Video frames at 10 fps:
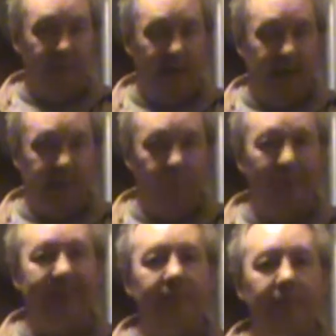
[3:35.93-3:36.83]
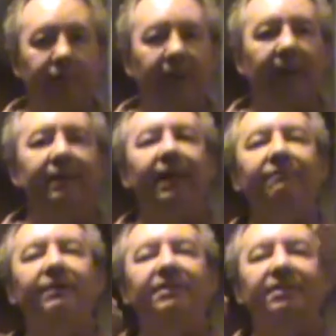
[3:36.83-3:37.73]
that, well, you had to
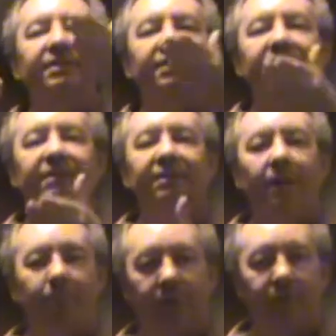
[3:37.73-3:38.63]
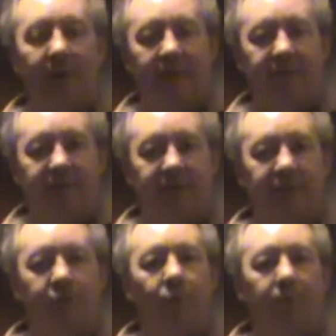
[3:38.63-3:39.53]
have a separate rank of
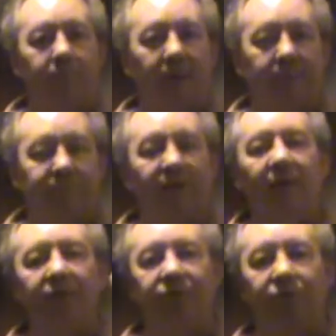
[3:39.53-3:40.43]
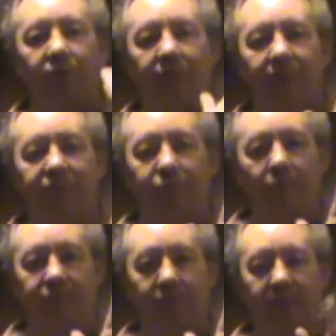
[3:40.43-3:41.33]
61 pipes starting at
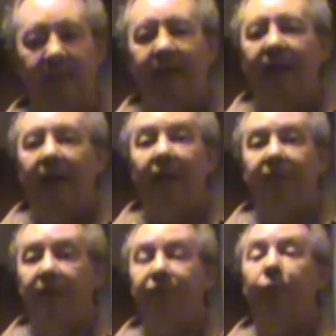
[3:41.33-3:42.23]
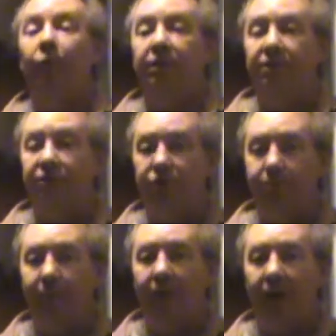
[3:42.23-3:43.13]
4 foot. And then if you wanted the
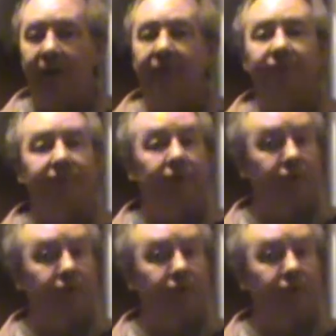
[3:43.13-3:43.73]
super octave,